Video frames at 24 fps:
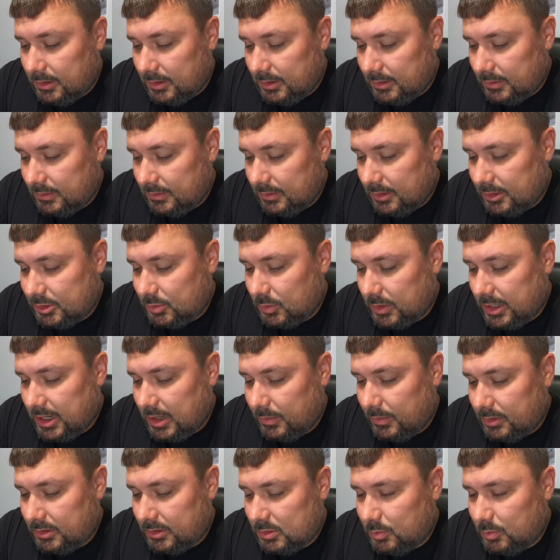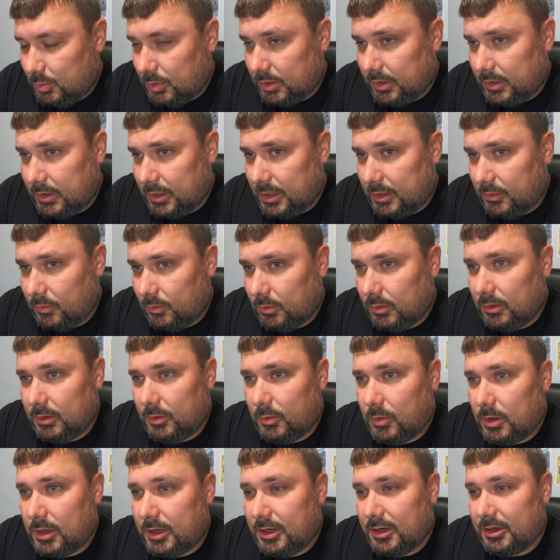that's what happens. But I really
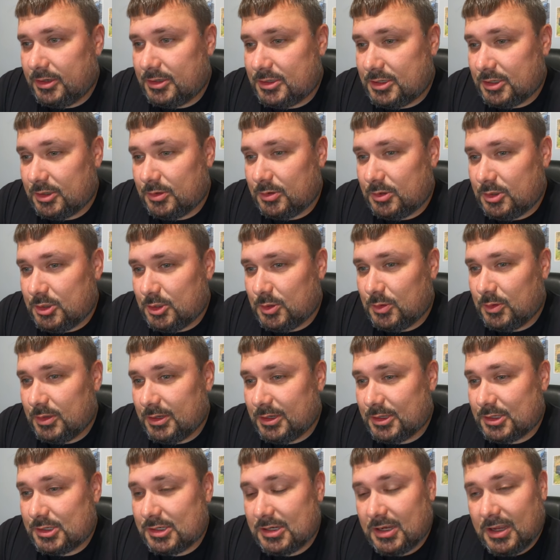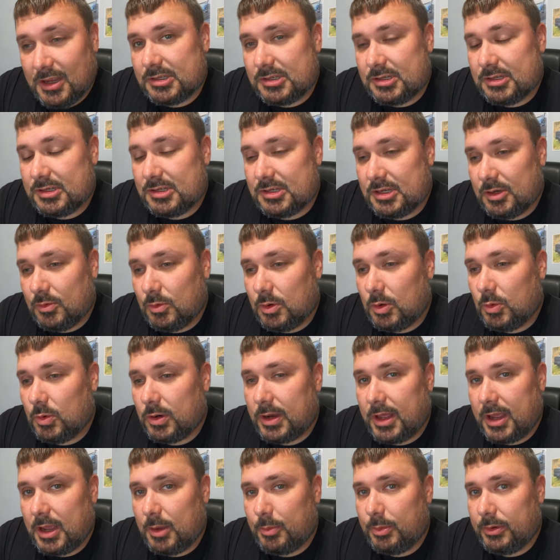wanted to do this just to see what
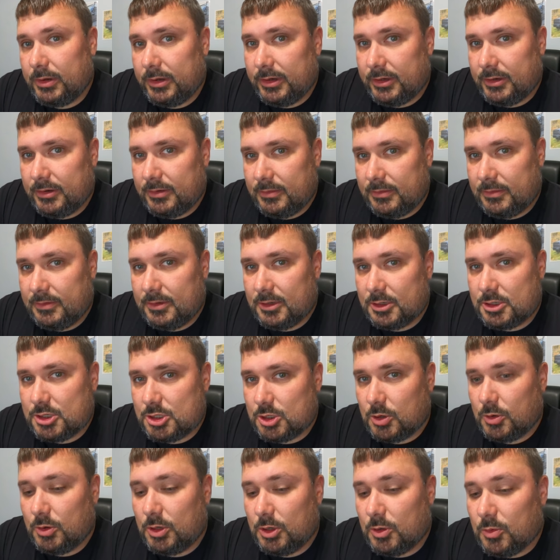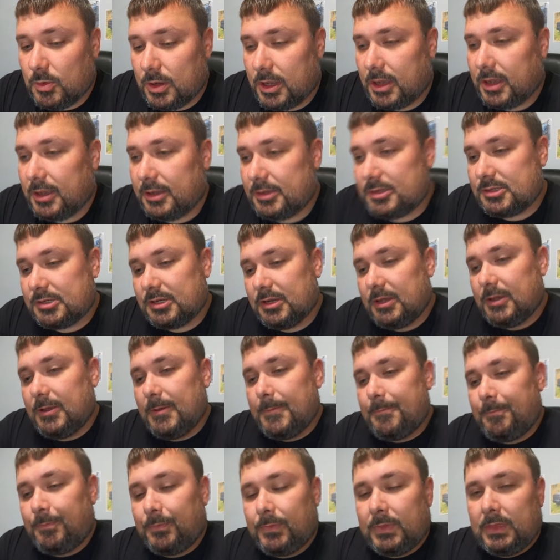would happen and to show you guys.
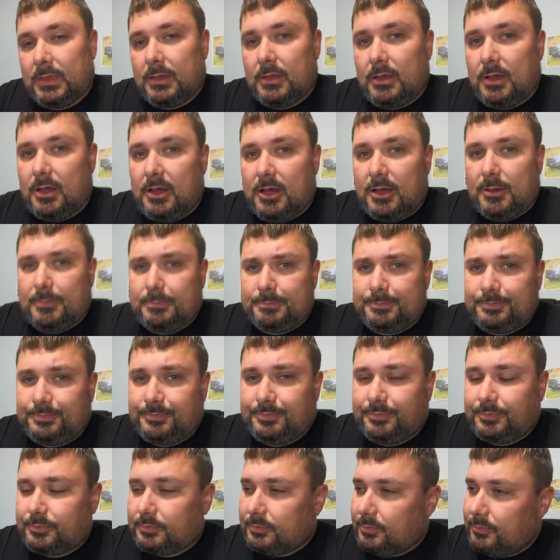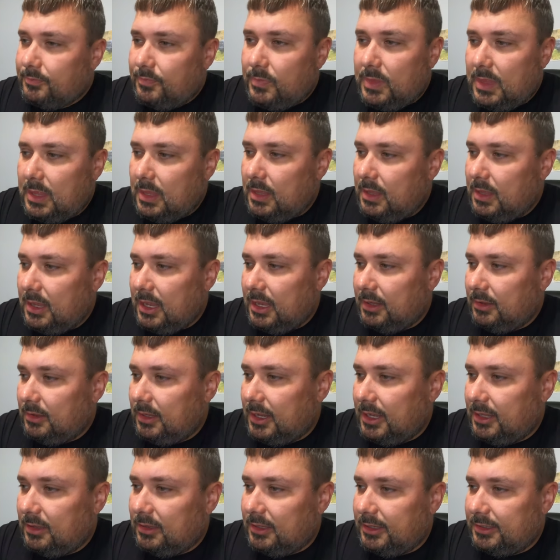
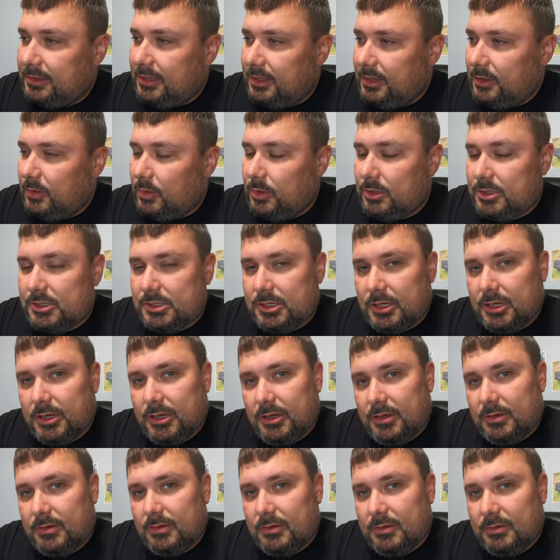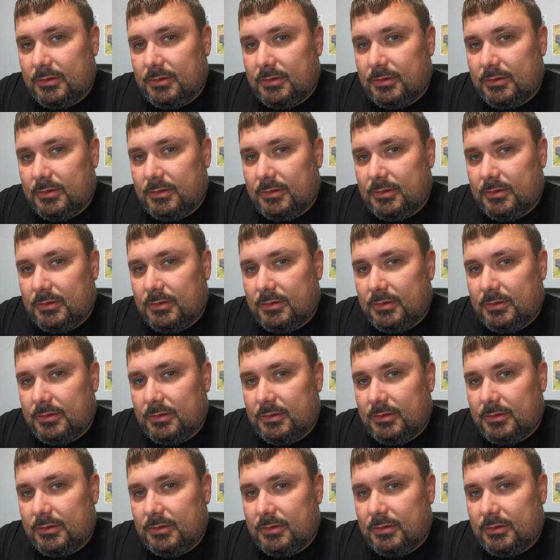And like they always say,